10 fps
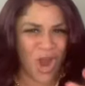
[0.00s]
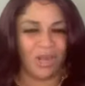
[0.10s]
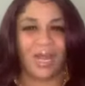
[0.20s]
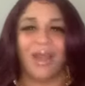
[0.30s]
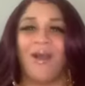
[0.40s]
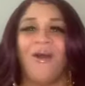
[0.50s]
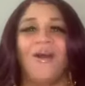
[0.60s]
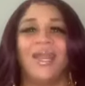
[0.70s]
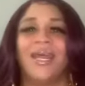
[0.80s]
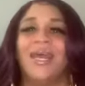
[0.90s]
Like,
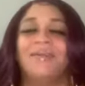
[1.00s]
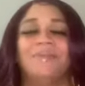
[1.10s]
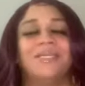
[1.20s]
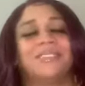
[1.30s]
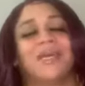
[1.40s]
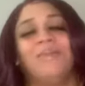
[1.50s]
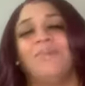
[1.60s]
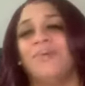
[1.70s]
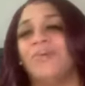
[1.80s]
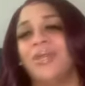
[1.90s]
all of that, bitch. Come
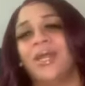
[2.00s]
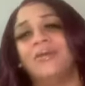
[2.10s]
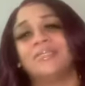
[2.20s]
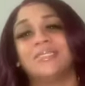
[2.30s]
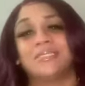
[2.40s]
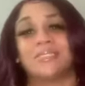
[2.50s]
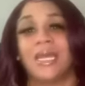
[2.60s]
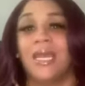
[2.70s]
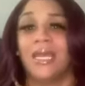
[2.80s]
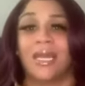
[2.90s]
on now, just
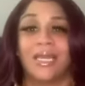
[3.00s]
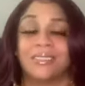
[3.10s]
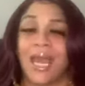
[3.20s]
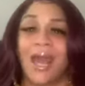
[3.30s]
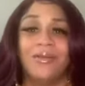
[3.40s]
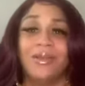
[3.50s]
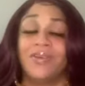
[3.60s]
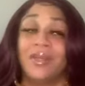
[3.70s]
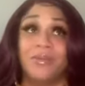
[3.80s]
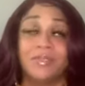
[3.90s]
sing. Like, I don't
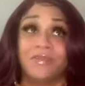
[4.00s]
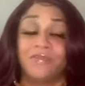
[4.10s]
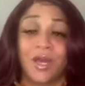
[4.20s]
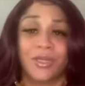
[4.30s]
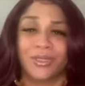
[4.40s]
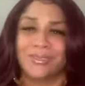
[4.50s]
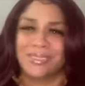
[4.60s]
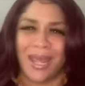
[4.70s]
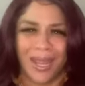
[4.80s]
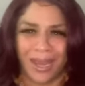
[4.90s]
even know what the fuck you're
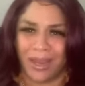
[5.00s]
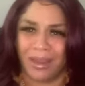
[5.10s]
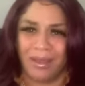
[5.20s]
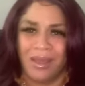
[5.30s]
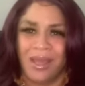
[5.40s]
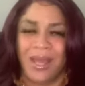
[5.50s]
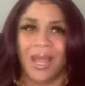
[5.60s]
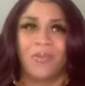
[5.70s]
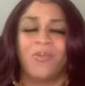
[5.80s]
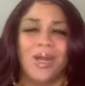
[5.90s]
saying.
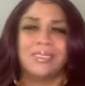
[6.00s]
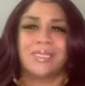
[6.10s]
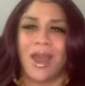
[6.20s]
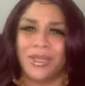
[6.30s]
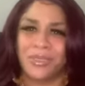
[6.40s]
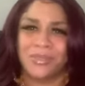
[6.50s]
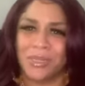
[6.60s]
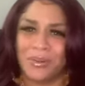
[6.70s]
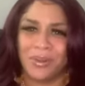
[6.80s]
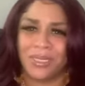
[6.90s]
Like, what are you
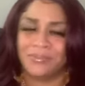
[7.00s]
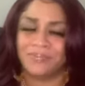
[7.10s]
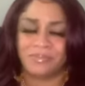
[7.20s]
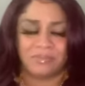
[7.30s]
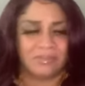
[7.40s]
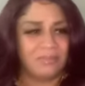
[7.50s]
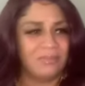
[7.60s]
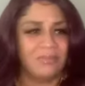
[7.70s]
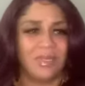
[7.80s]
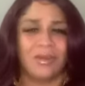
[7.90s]
doing?
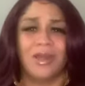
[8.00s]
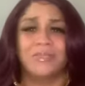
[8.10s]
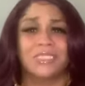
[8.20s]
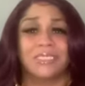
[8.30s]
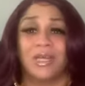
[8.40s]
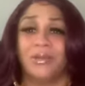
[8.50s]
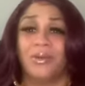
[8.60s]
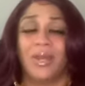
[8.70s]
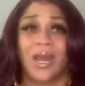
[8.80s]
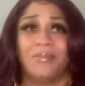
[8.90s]
Girl, it was just
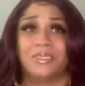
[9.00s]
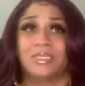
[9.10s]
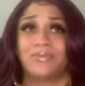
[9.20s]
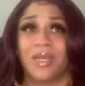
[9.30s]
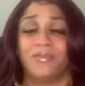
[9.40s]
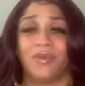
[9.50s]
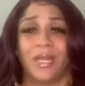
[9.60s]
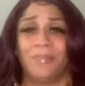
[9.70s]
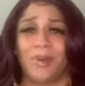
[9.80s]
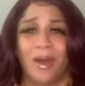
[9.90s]
annoying. I was just ready for
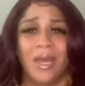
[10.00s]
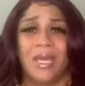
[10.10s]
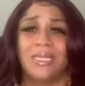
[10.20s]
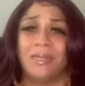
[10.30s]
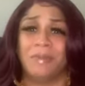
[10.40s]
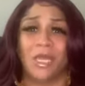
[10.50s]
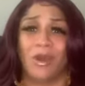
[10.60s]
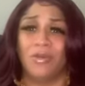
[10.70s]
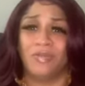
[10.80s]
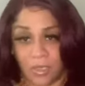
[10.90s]
that part to be
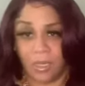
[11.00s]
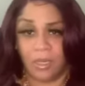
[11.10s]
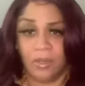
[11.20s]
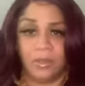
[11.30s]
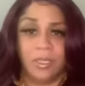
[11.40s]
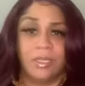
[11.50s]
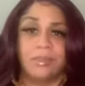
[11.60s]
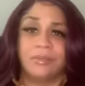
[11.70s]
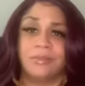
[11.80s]
over. Lord,